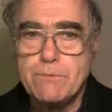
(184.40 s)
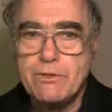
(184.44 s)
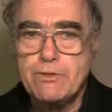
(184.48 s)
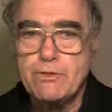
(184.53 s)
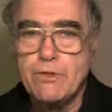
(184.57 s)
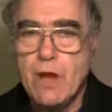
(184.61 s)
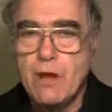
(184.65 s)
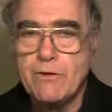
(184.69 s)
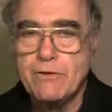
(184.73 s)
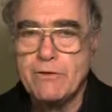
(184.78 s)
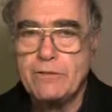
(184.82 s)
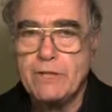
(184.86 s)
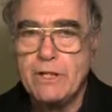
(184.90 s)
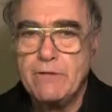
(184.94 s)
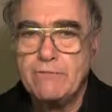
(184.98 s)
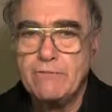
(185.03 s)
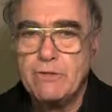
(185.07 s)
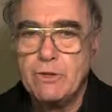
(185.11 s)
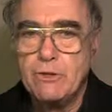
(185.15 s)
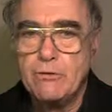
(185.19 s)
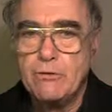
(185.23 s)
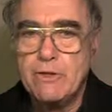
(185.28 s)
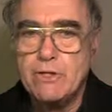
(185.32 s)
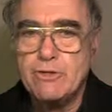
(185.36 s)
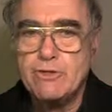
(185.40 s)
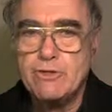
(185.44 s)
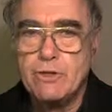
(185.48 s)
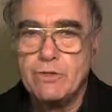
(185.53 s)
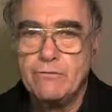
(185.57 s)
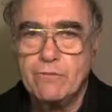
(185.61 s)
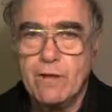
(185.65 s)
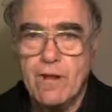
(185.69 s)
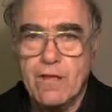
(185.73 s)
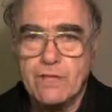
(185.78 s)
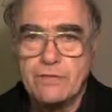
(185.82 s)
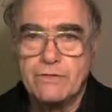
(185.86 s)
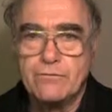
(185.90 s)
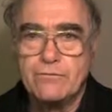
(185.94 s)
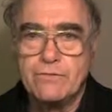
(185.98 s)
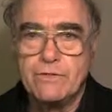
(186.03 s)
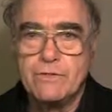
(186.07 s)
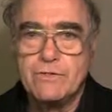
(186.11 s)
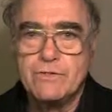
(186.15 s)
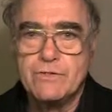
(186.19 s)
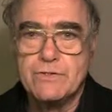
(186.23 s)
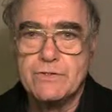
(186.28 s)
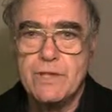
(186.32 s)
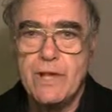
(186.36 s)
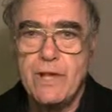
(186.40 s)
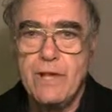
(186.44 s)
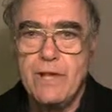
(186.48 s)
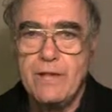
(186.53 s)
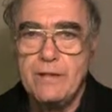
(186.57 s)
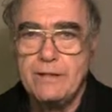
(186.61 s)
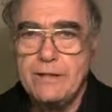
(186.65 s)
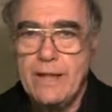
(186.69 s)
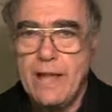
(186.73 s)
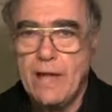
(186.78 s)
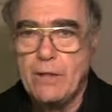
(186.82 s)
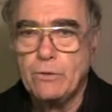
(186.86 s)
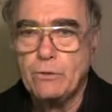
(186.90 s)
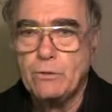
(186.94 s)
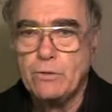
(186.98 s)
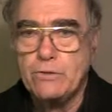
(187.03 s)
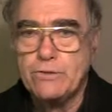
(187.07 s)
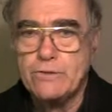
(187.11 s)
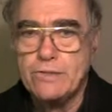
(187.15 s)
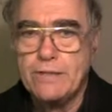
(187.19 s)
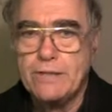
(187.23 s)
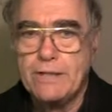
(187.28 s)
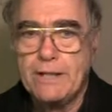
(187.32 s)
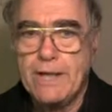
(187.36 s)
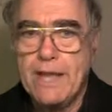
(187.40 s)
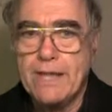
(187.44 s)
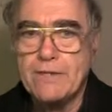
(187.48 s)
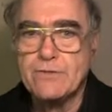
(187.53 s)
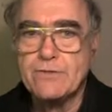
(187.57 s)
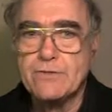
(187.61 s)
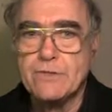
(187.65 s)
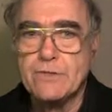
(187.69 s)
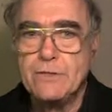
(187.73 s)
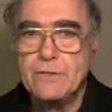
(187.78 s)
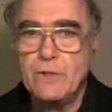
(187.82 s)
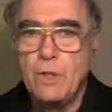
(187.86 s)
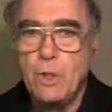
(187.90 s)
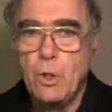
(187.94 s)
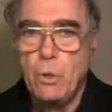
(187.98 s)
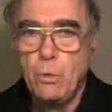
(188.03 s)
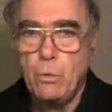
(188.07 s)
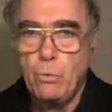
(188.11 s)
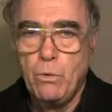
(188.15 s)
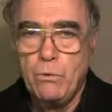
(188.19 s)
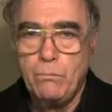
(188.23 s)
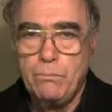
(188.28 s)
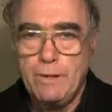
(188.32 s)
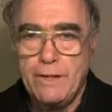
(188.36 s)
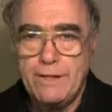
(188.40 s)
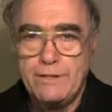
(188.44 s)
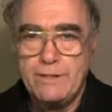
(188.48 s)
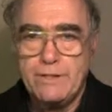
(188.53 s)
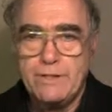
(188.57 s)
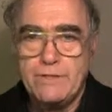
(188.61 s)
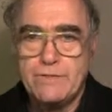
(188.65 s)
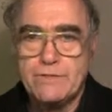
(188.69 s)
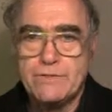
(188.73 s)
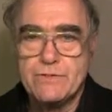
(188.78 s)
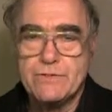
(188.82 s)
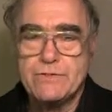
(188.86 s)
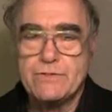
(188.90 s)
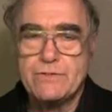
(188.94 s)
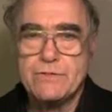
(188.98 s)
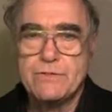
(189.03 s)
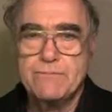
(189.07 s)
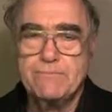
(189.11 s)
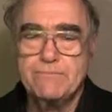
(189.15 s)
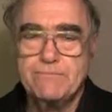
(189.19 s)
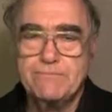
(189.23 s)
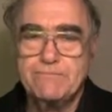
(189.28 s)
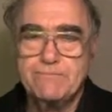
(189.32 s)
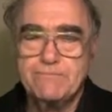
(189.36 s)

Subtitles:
majority of the Christian philosophers, down to St. Augustine, were Platonists.